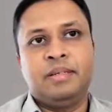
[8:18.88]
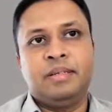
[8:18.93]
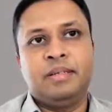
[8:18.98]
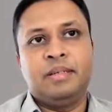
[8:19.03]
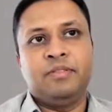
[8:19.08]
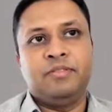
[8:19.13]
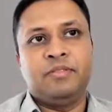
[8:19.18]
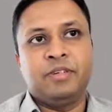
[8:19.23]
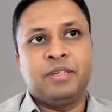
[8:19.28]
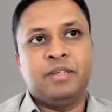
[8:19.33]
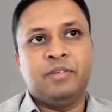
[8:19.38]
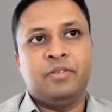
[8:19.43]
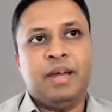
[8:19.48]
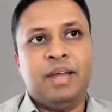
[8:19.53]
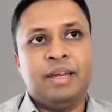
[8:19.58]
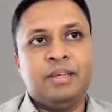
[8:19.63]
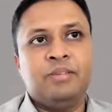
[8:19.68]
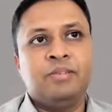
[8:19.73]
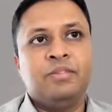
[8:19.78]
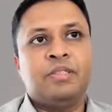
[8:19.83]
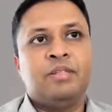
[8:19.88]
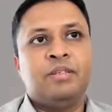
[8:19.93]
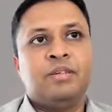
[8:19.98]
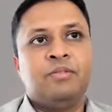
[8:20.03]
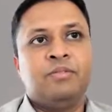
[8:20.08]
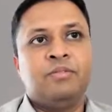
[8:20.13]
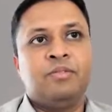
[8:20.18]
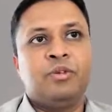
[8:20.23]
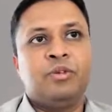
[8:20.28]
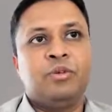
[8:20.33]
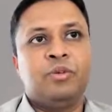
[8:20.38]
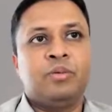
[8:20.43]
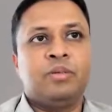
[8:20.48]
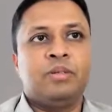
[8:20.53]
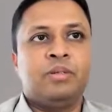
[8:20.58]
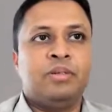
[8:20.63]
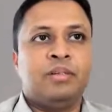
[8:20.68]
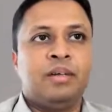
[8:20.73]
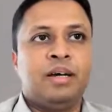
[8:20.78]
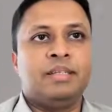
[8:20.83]
infer the values for
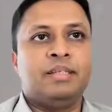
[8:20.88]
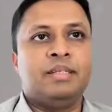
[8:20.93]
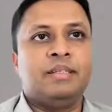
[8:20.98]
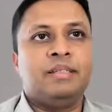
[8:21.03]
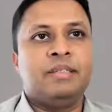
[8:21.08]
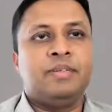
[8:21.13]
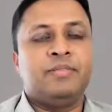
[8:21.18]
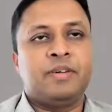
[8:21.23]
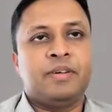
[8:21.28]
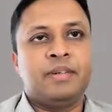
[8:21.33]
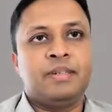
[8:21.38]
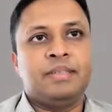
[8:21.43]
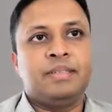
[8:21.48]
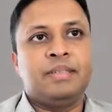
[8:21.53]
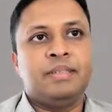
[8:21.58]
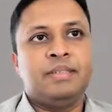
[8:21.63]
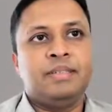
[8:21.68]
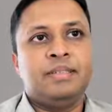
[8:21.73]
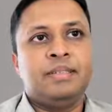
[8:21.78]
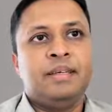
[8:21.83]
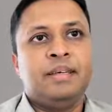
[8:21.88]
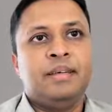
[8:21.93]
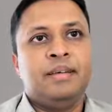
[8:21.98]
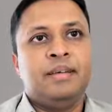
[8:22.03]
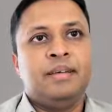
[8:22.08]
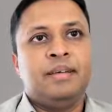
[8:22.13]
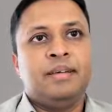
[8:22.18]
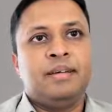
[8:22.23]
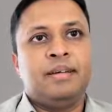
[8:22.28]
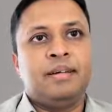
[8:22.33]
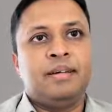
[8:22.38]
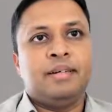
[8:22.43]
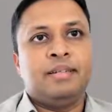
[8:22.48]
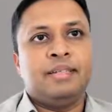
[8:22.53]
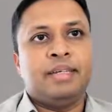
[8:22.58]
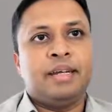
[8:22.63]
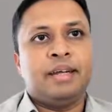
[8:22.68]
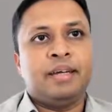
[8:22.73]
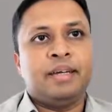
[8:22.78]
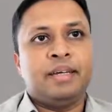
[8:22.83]
other differences
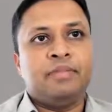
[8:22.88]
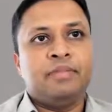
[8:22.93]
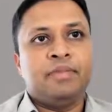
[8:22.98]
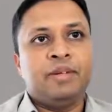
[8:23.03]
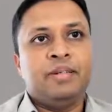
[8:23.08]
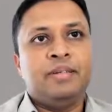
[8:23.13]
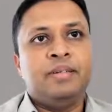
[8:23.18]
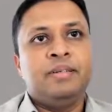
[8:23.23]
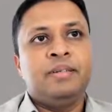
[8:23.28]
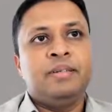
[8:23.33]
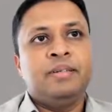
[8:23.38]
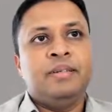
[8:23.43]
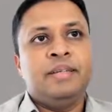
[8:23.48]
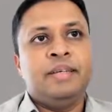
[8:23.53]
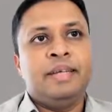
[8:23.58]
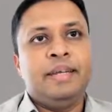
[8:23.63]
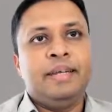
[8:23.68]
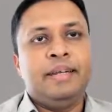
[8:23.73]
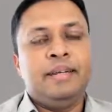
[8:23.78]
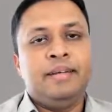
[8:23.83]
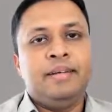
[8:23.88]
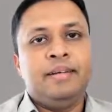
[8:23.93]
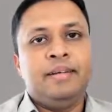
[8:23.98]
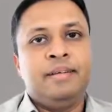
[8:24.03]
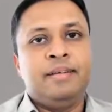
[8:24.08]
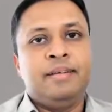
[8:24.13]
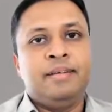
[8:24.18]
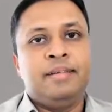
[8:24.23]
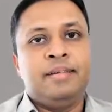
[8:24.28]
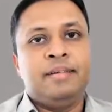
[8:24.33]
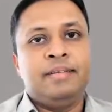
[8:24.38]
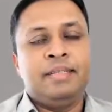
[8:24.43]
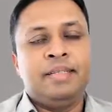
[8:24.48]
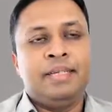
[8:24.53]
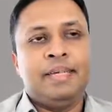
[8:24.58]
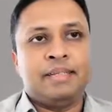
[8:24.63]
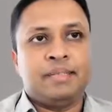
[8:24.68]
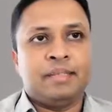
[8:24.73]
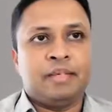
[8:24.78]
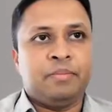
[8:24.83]
that are given in
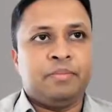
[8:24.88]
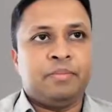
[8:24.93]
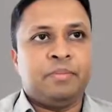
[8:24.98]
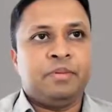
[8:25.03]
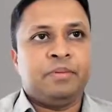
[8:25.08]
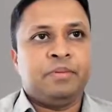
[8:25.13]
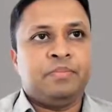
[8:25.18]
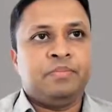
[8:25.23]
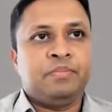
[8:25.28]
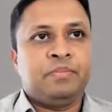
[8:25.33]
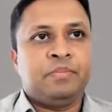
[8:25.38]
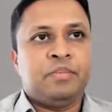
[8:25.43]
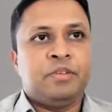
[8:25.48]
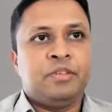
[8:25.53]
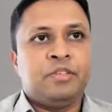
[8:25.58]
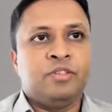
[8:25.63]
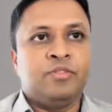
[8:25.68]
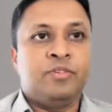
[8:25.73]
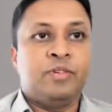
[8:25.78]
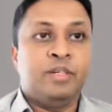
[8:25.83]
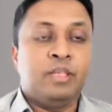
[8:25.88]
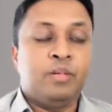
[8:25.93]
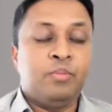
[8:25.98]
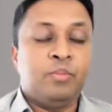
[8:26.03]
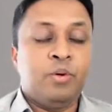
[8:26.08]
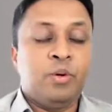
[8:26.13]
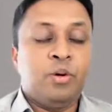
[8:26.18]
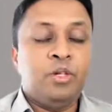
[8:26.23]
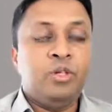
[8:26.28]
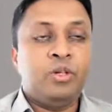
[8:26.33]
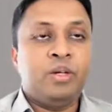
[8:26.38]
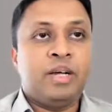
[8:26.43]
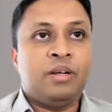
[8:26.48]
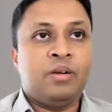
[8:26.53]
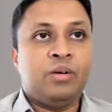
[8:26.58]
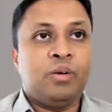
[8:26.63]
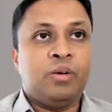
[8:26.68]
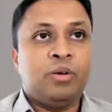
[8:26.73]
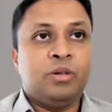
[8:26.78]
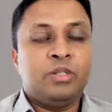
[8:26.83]
the example. So furthermore, you
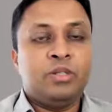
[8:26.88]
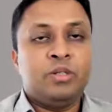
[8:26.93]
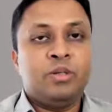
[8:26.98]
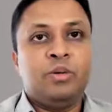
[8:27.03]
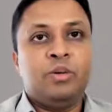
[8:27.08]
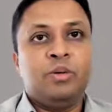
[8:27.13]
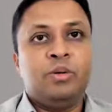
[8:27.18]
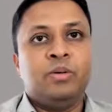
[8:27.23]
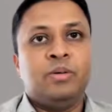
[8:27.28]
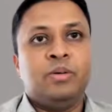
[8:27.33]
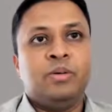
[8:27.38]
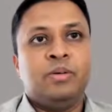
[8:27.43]
can also